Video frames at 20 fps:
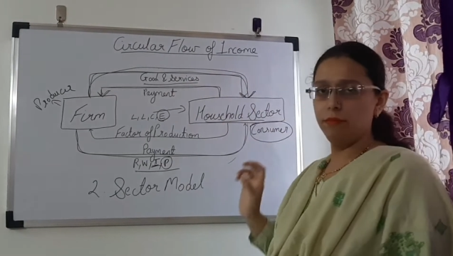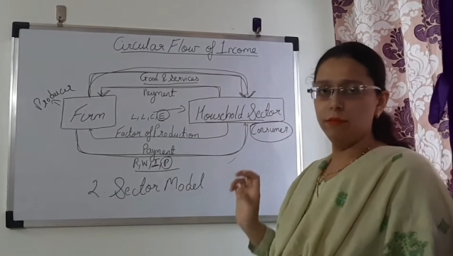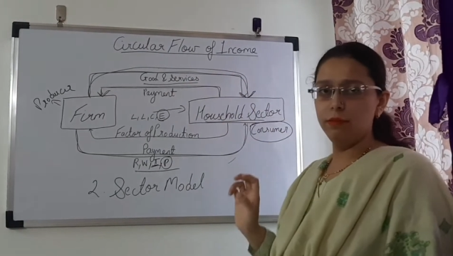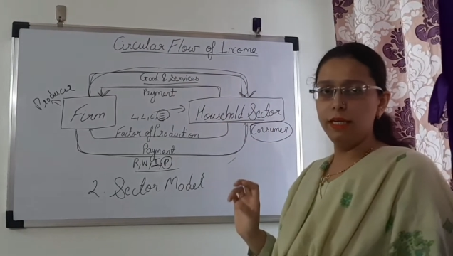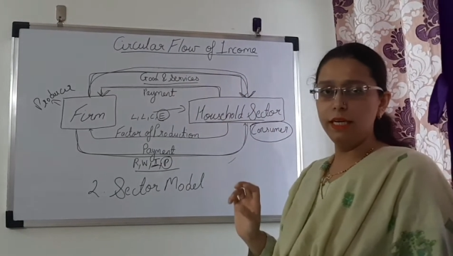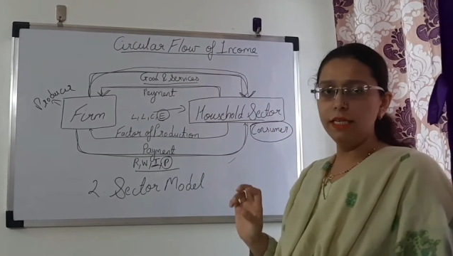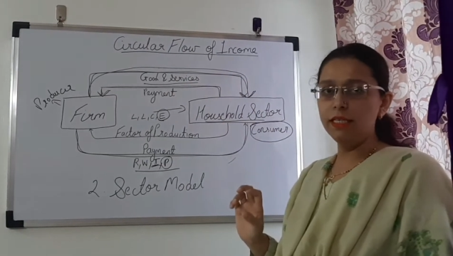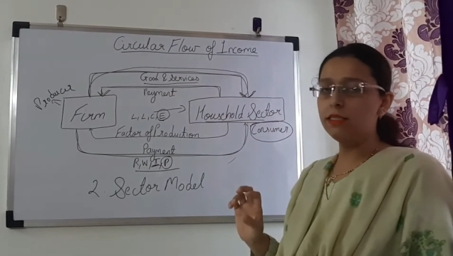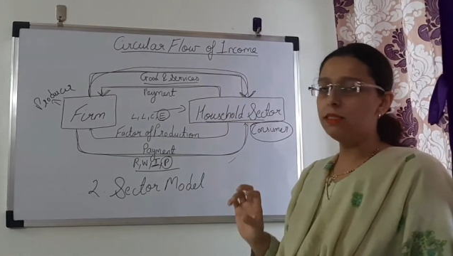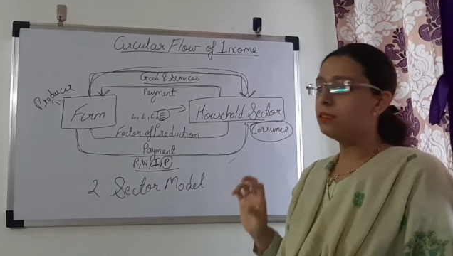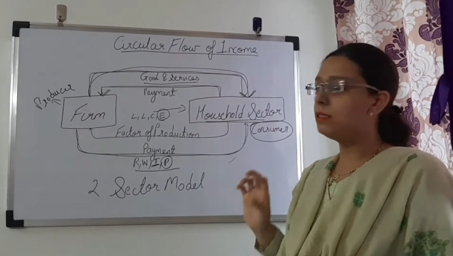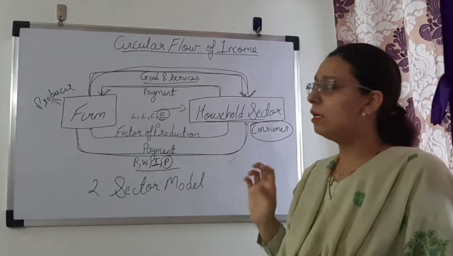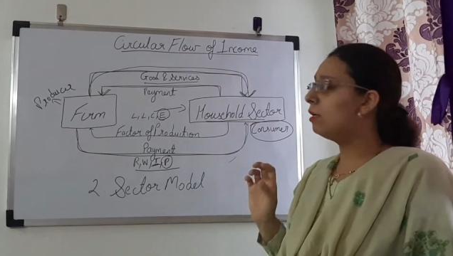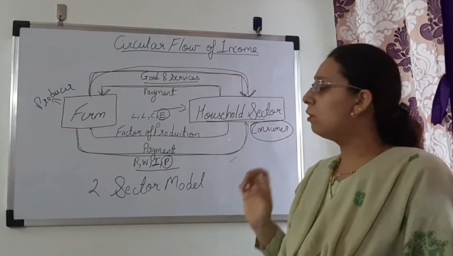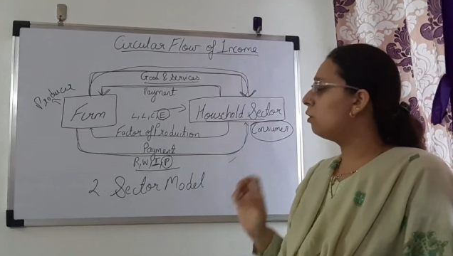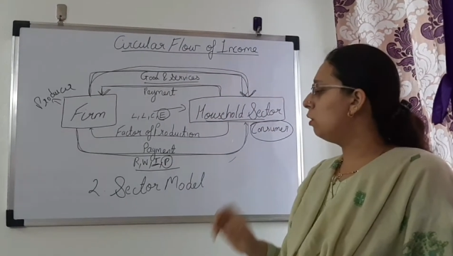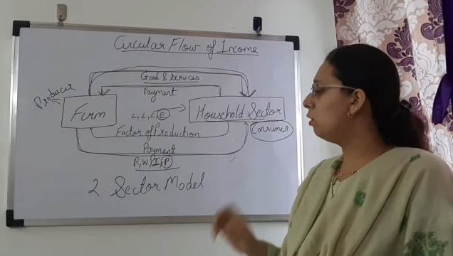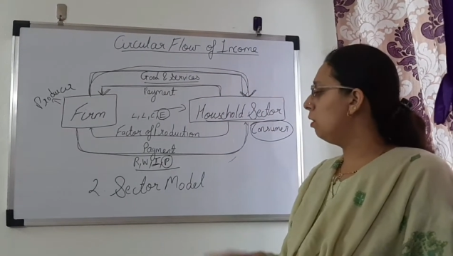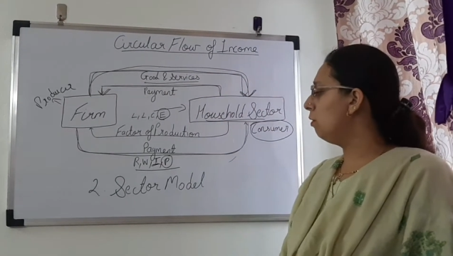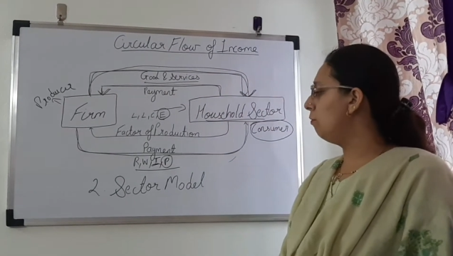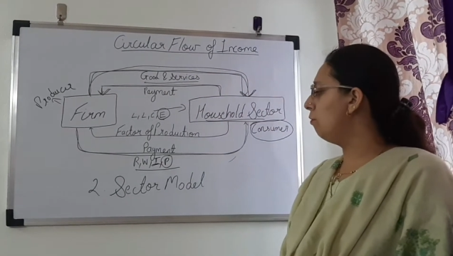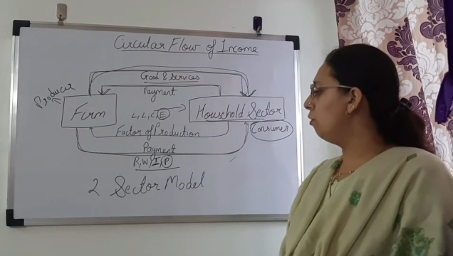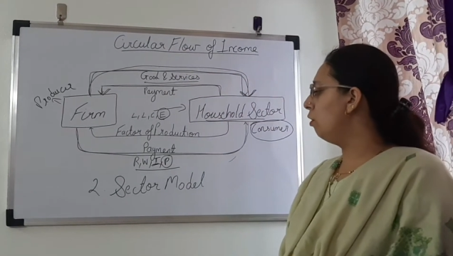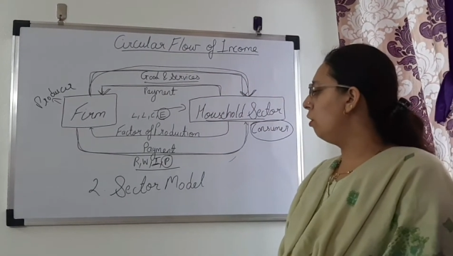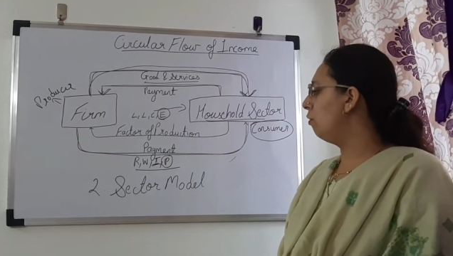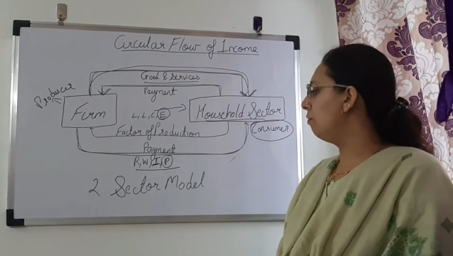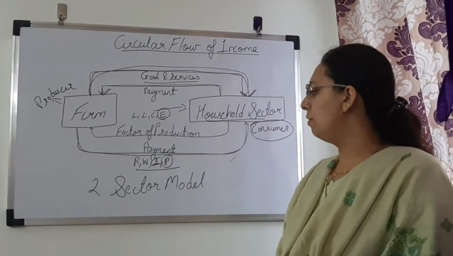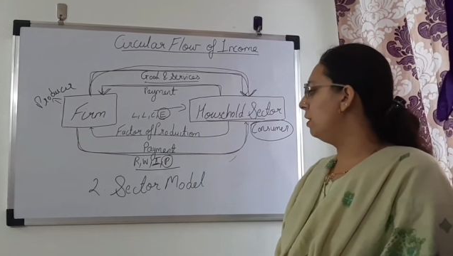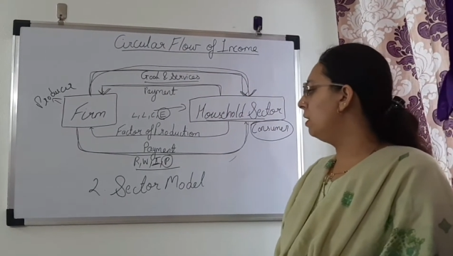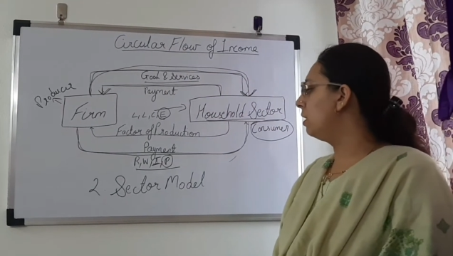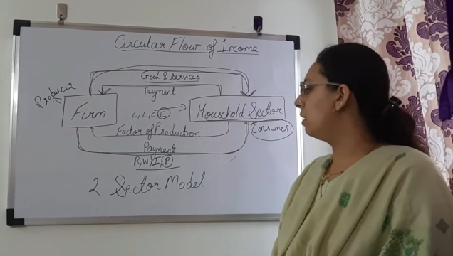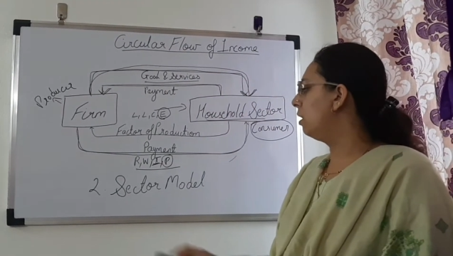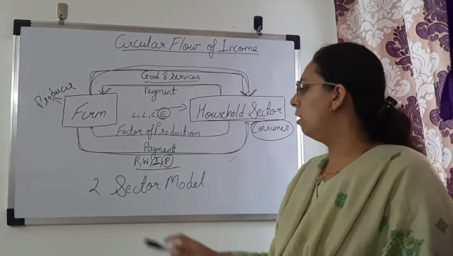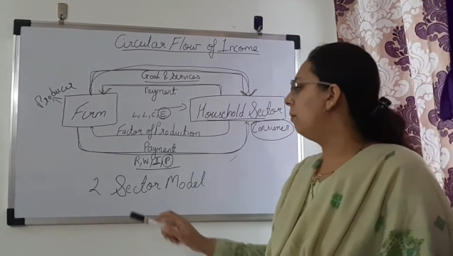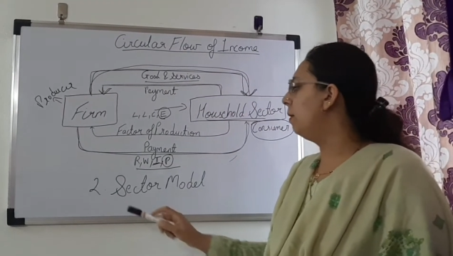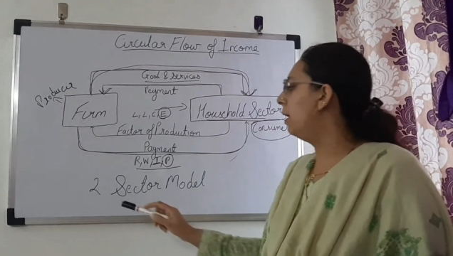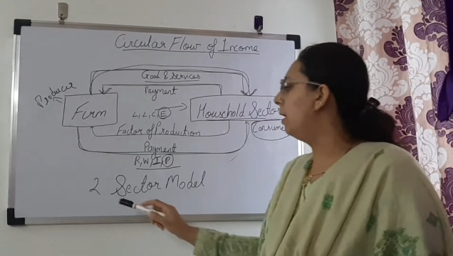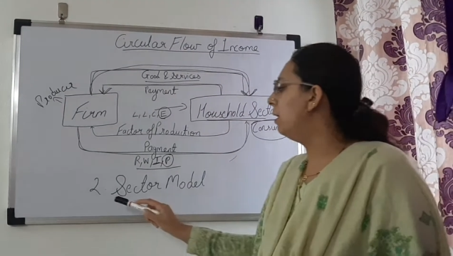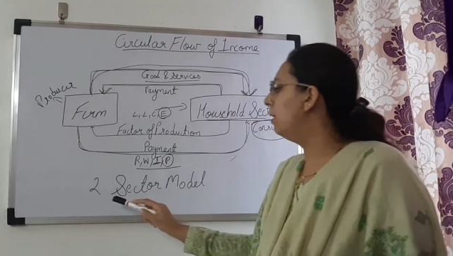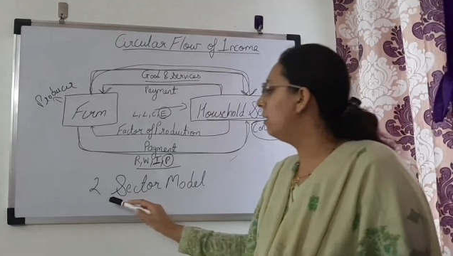that is circular flow of income
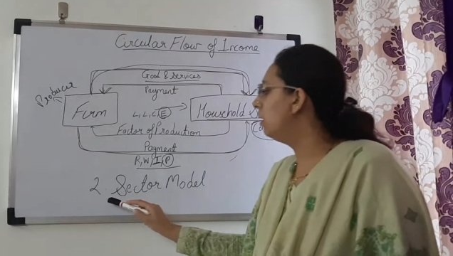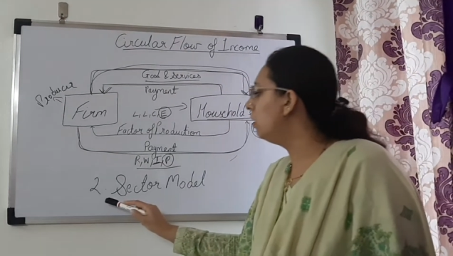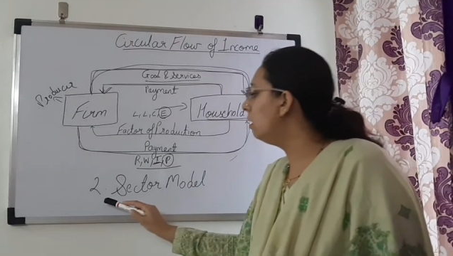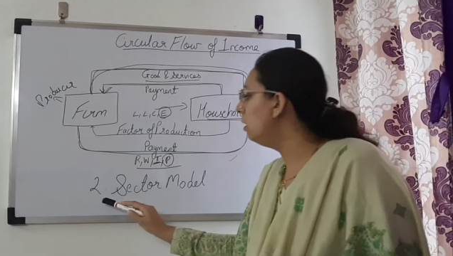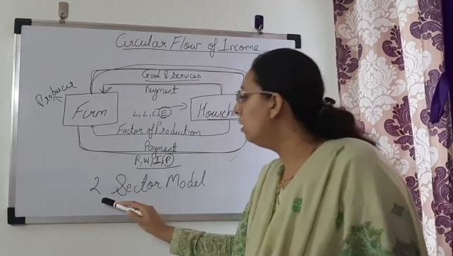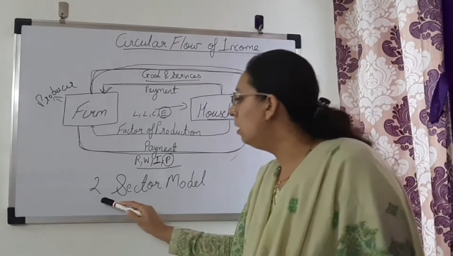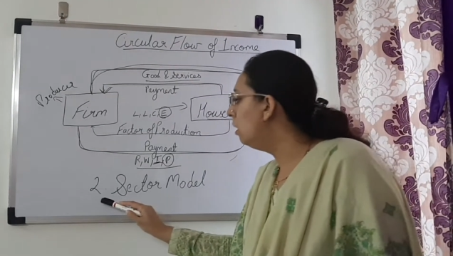under